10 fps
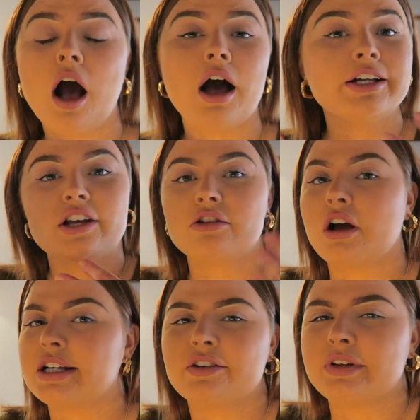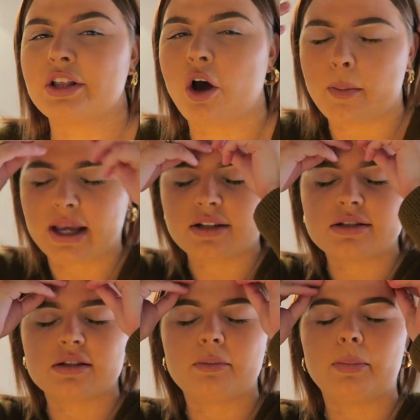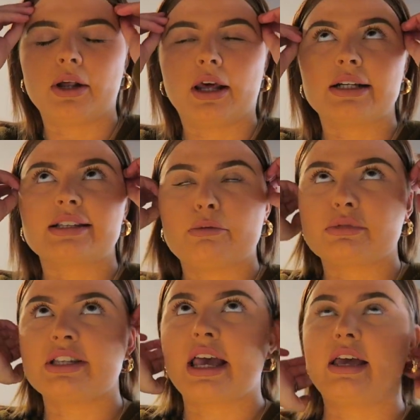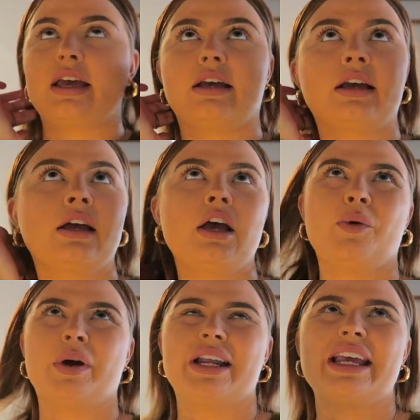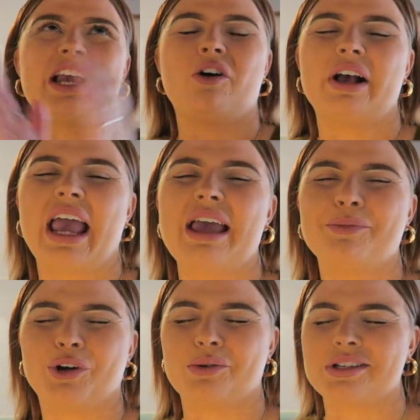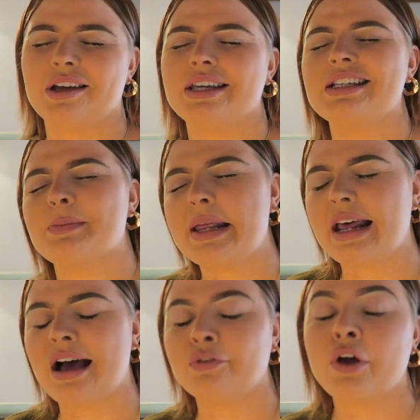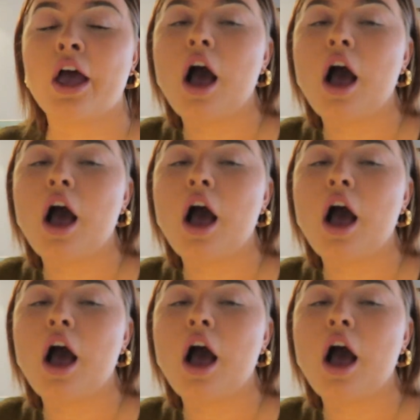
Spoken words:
I didn't read the comics, but like some saying when he came on, I was like, he's a bit naff.